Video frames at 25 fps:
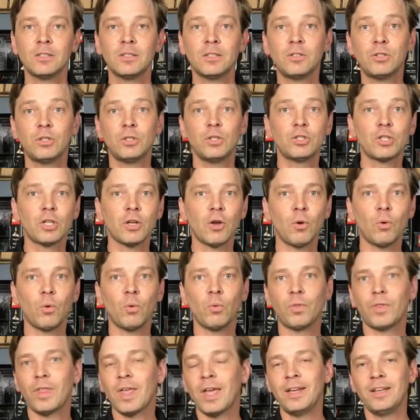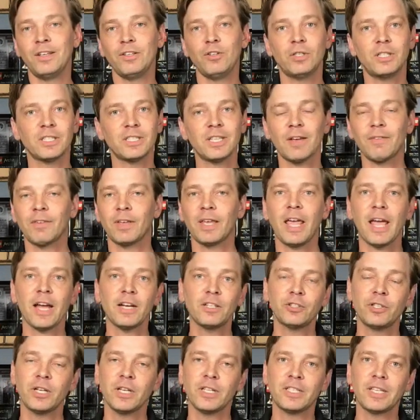So then you just have a
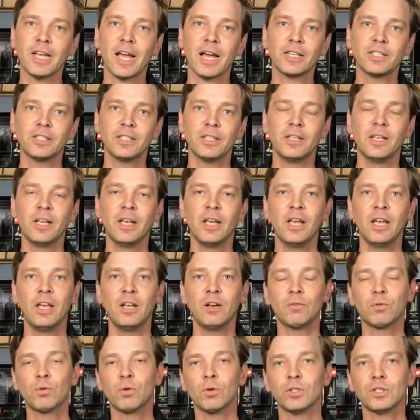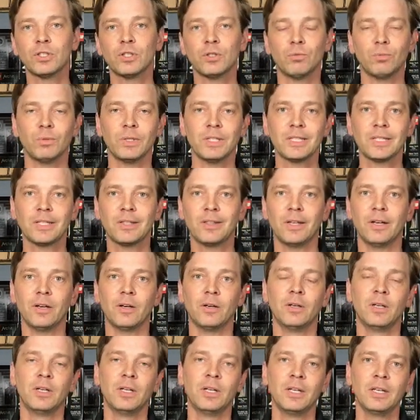cash transaction, and of course the risk
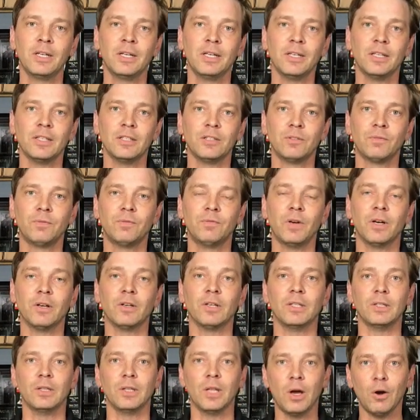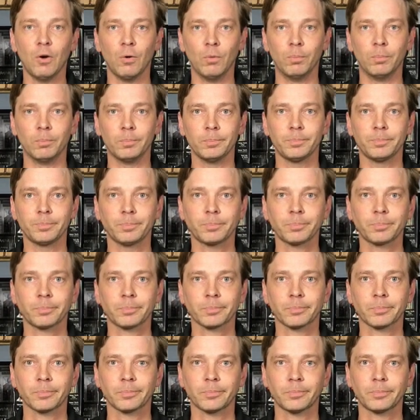there is very low.
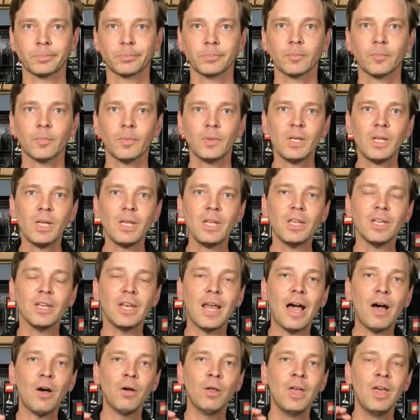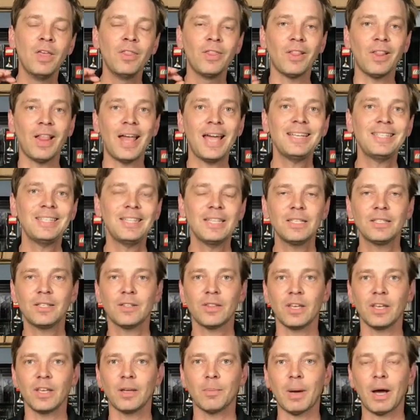Now, the last thing to
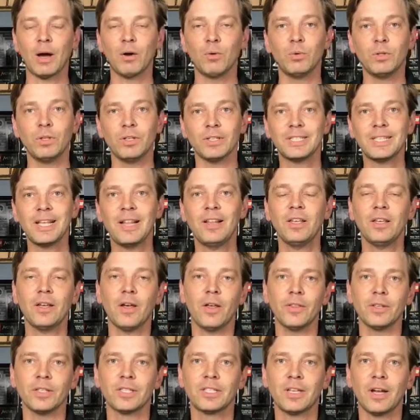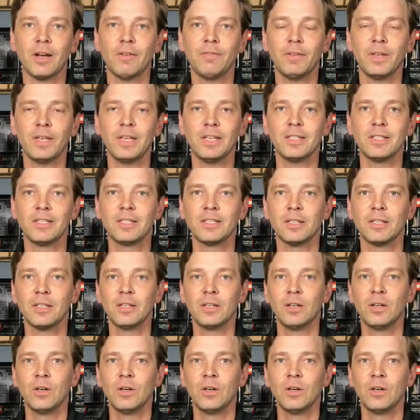think about when you're selling all this stuff is,